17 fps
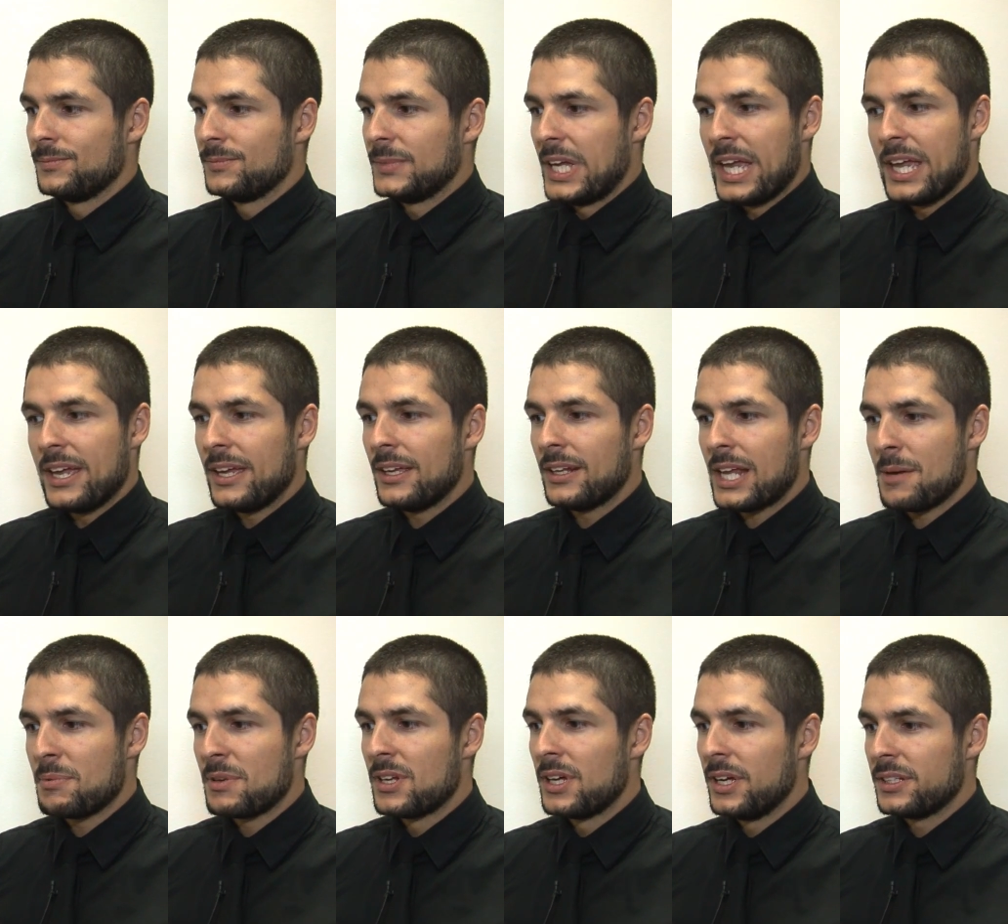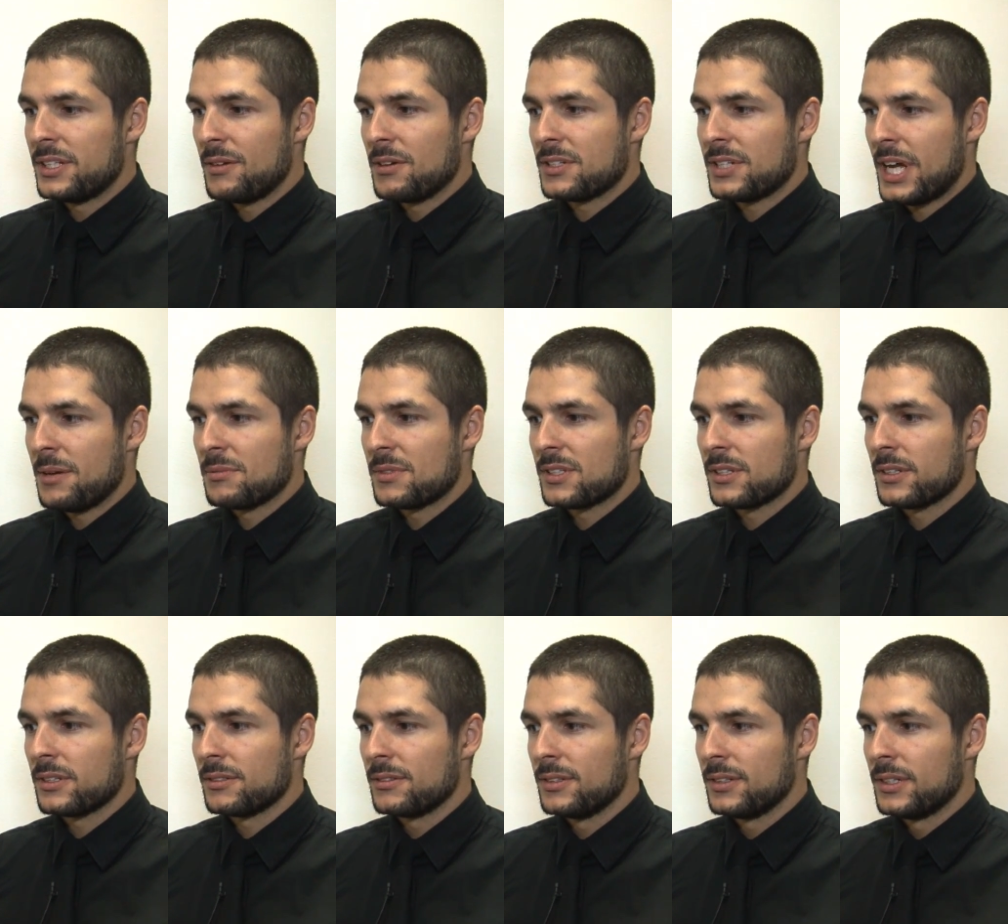It happened several times.
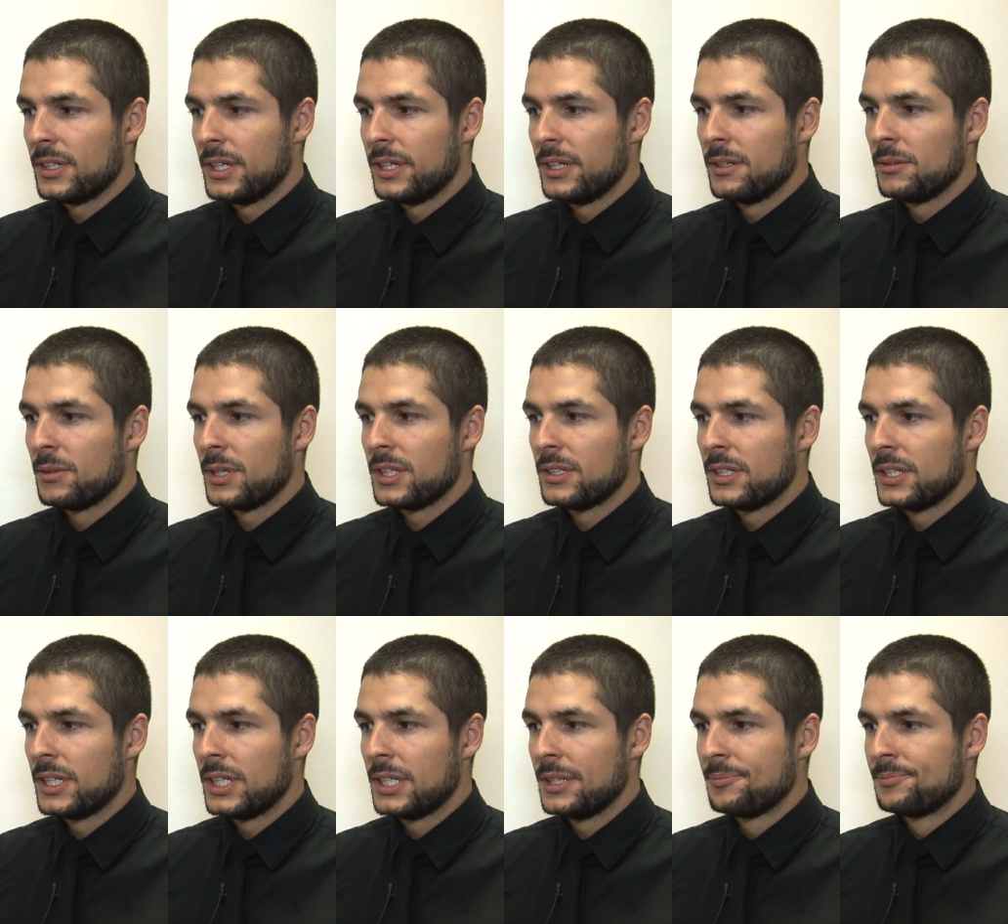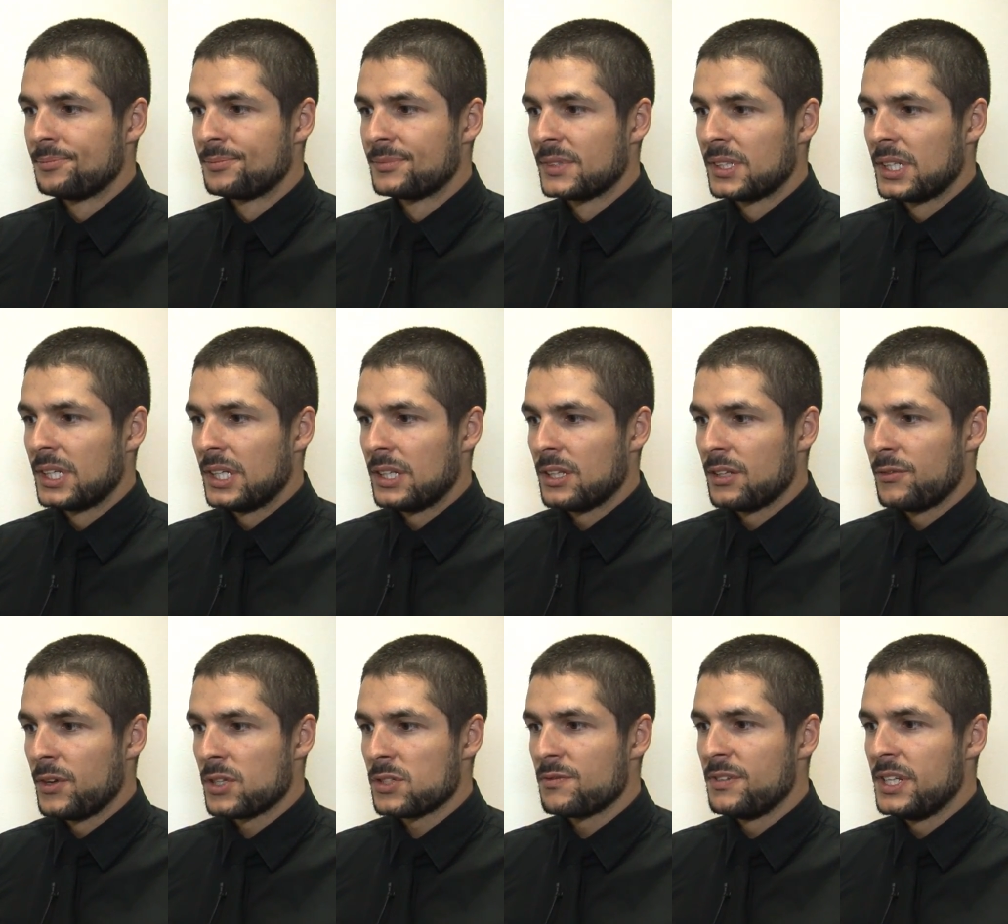When the
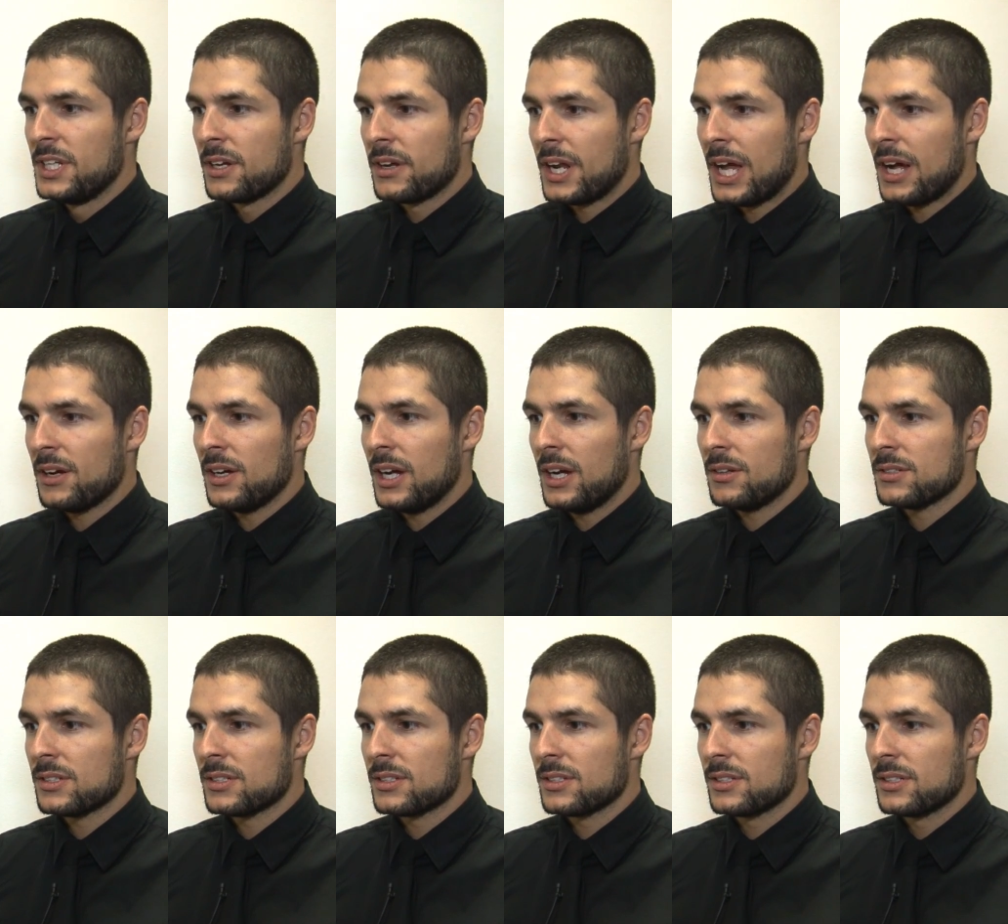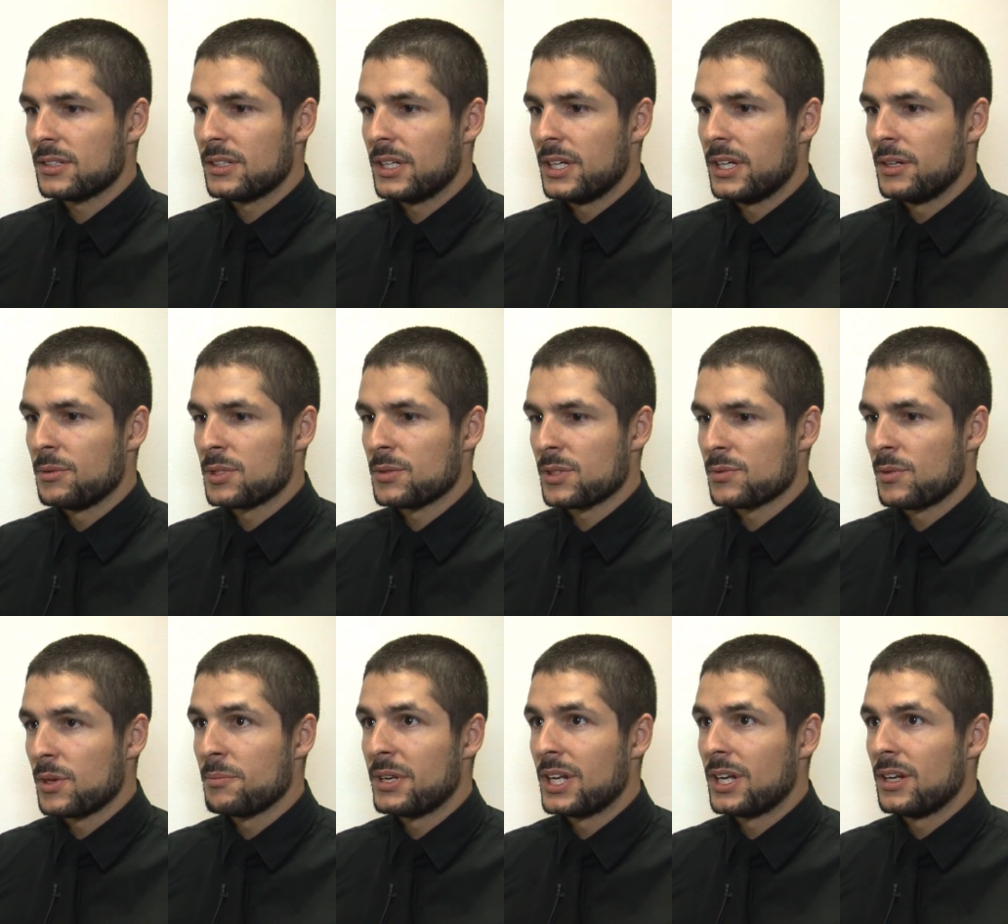first video got out, which was
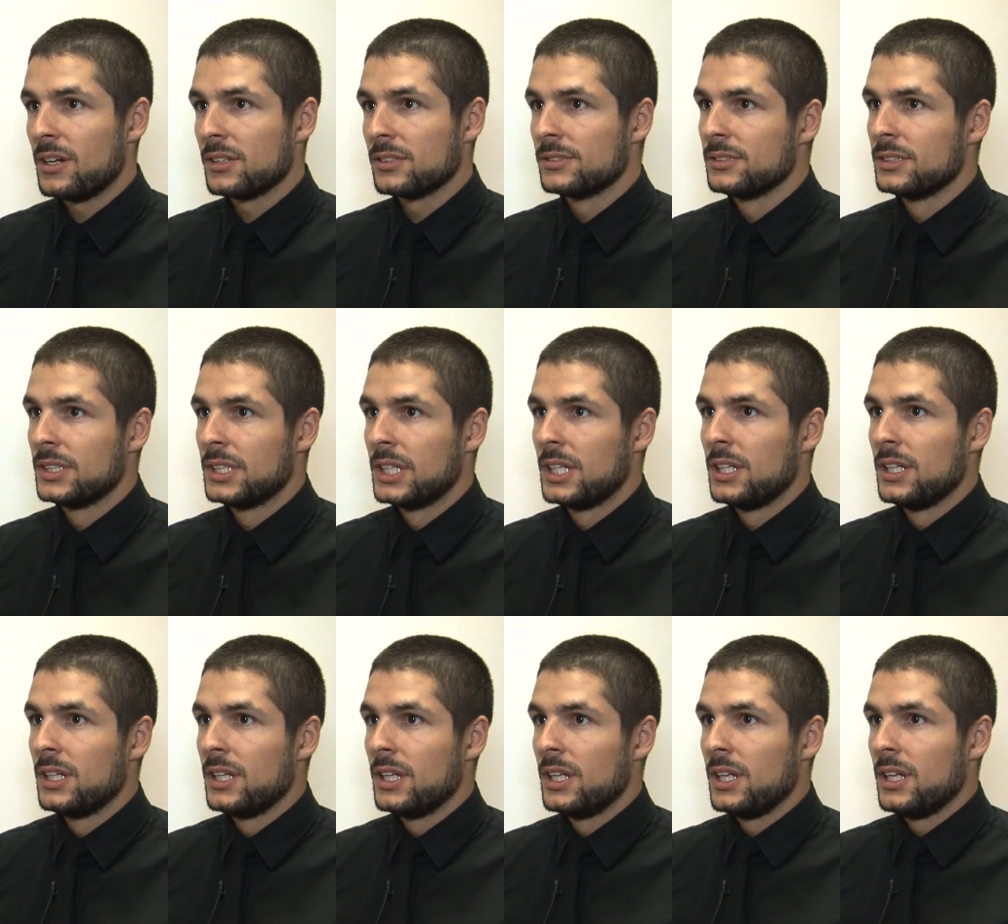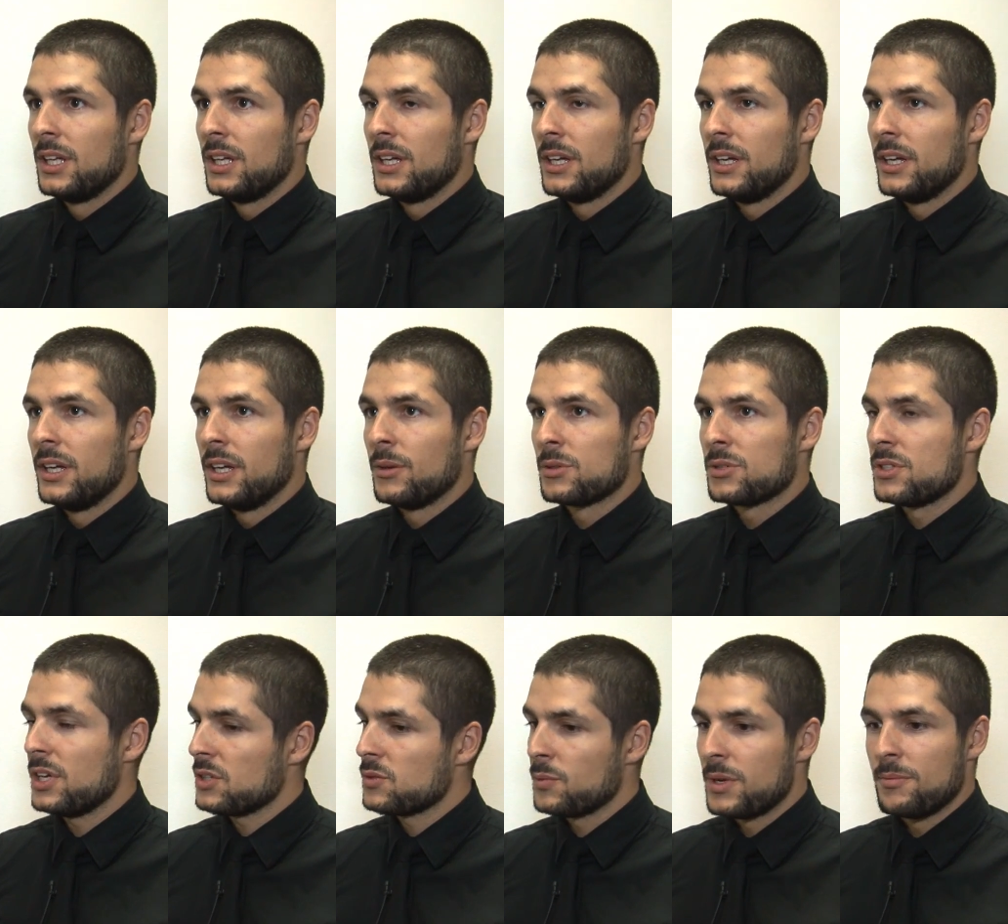1 minute long, it was
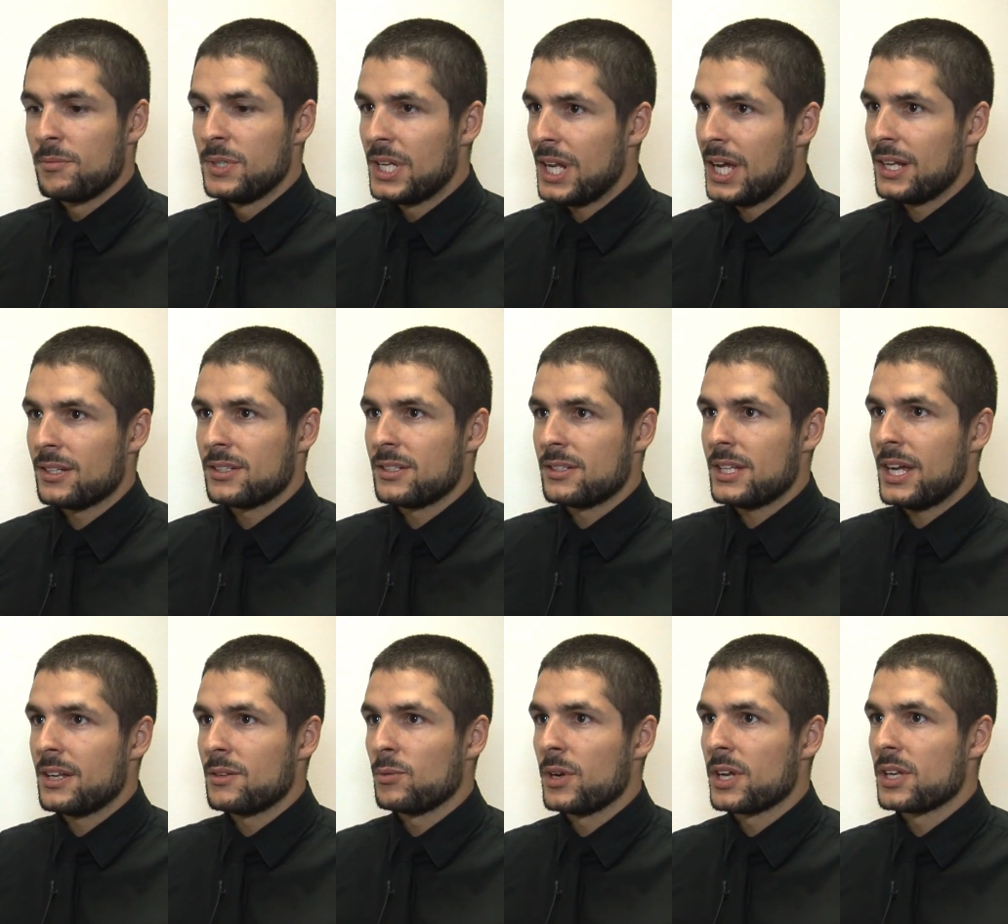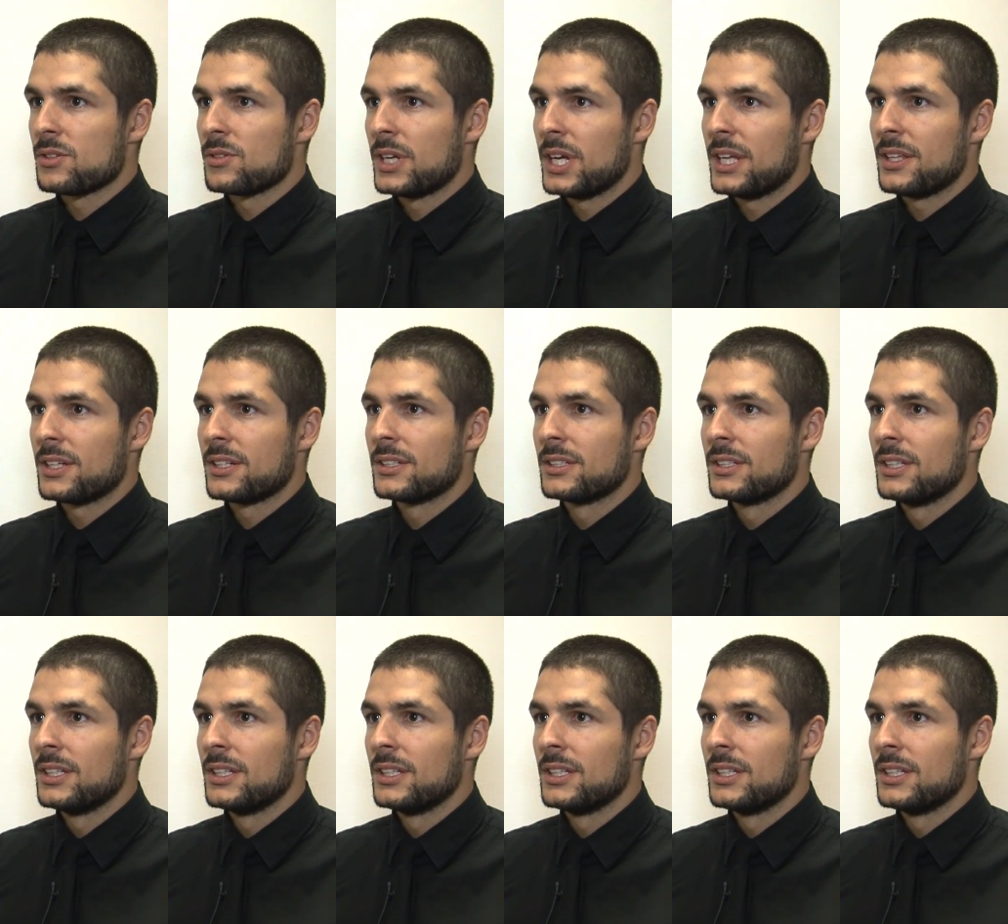just when me and Arne started working together.